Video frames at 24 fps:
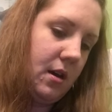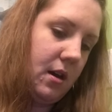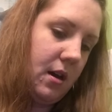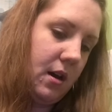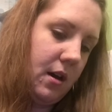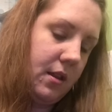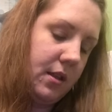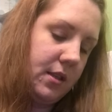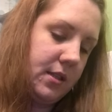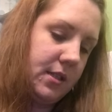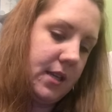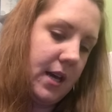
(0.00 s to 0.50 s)

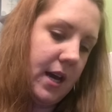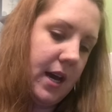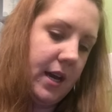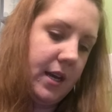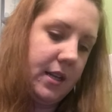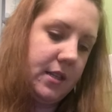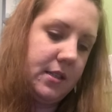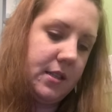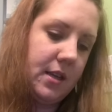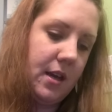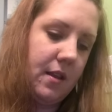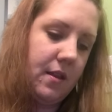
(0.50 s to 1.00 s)
on the
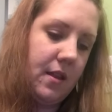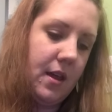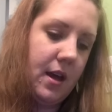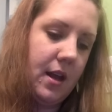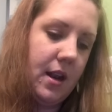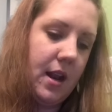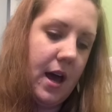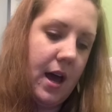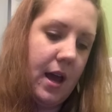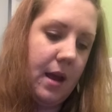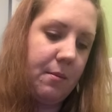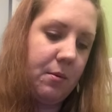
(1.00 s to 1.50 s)
sides, and
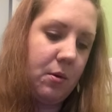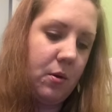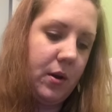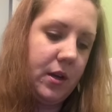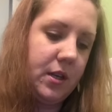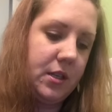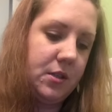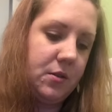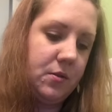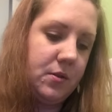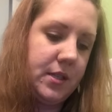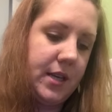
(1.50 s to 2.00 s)
then I'm
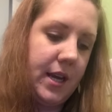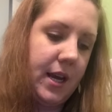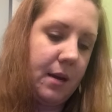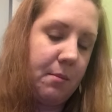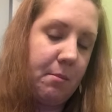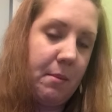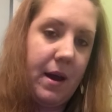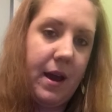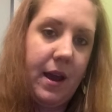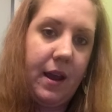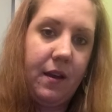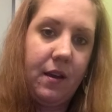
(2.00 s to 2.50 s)
going to take
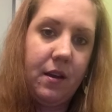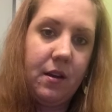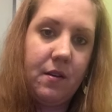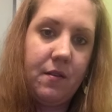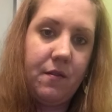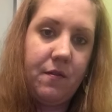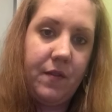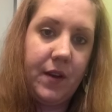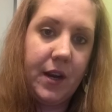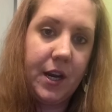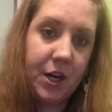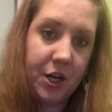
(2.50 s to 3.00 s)
my
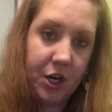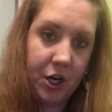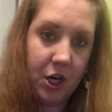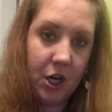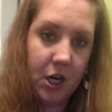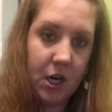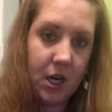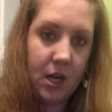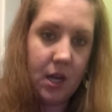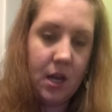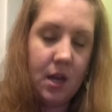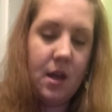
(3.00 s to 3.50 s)

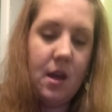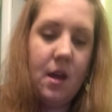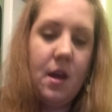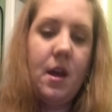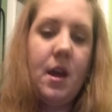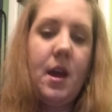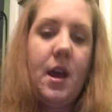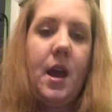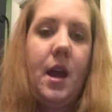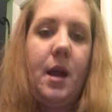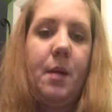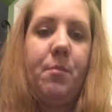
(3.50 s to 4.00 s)
finger
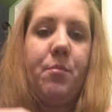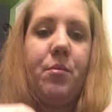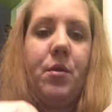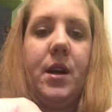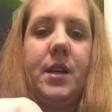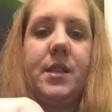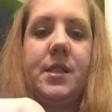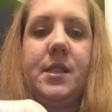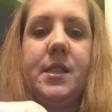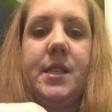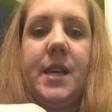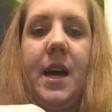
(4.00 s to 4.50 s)
and
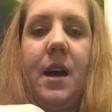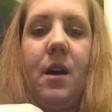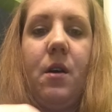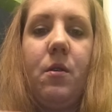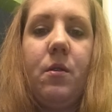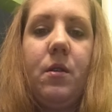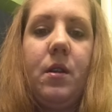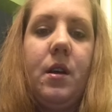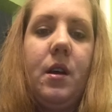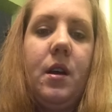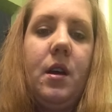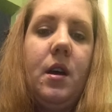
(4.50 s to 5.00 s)
press
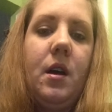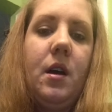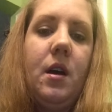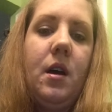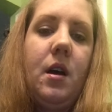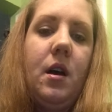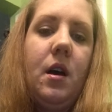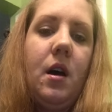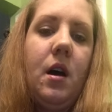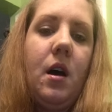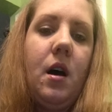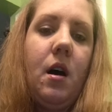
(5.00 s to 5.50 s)
down
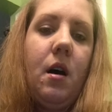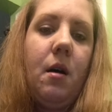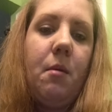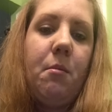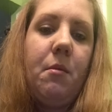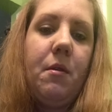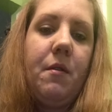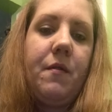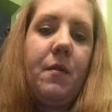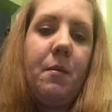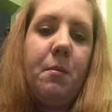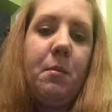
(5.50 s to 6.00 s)

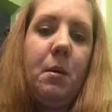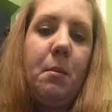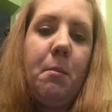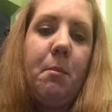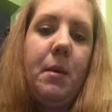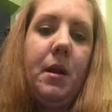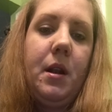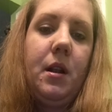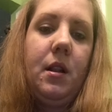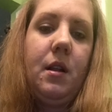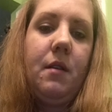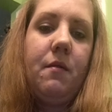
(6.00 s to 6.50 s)
from the
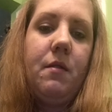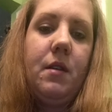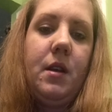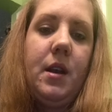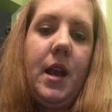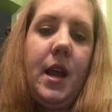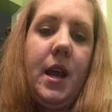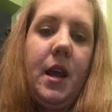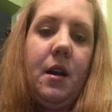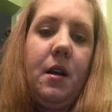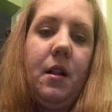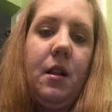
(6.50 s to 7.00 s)
middle of the
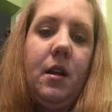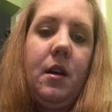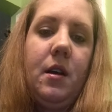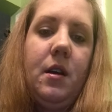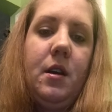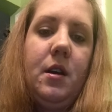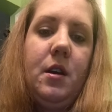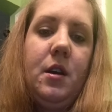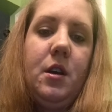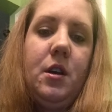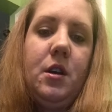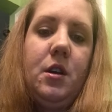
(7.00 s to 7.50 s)
nail
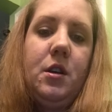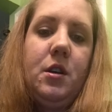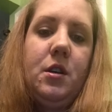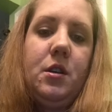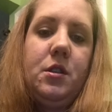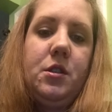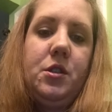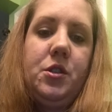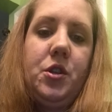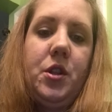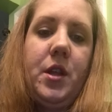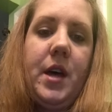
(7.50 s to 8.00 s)

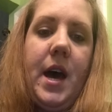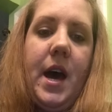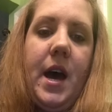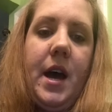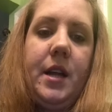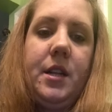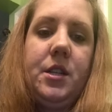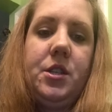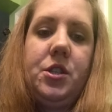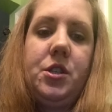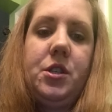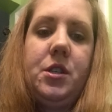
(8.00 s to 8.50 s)
to the
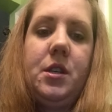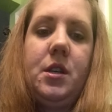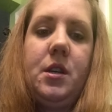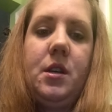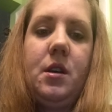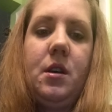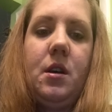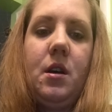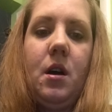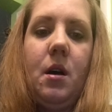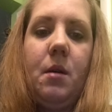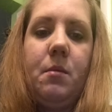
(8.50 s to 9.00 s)
edge.
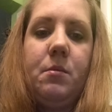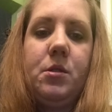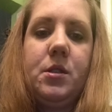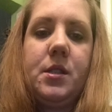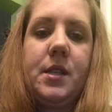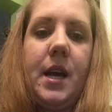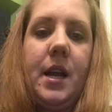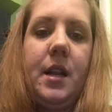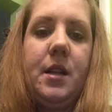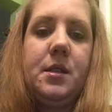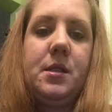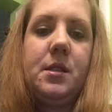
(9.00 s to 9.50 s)
Just
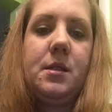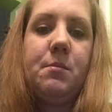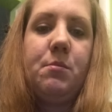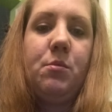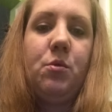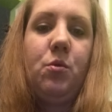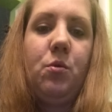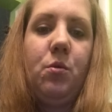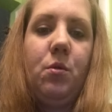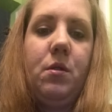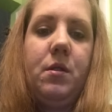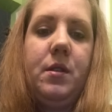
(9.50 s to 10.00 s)
kind of
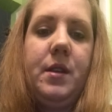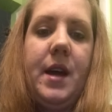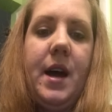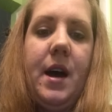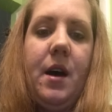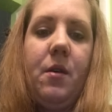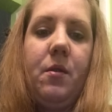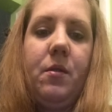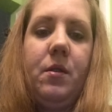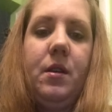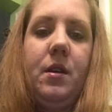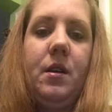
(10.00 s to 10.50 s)
smooth
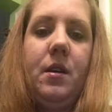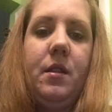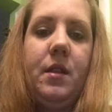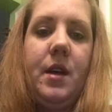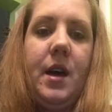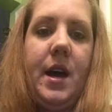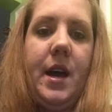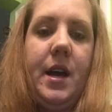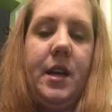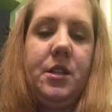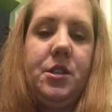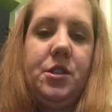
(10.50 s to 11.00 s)
down
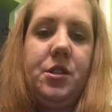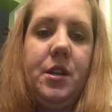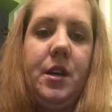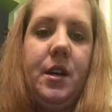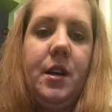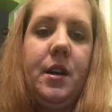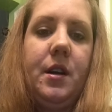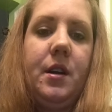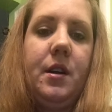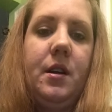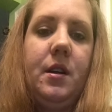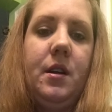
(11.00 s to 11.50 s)
the edge
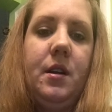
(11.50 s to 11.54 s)
there.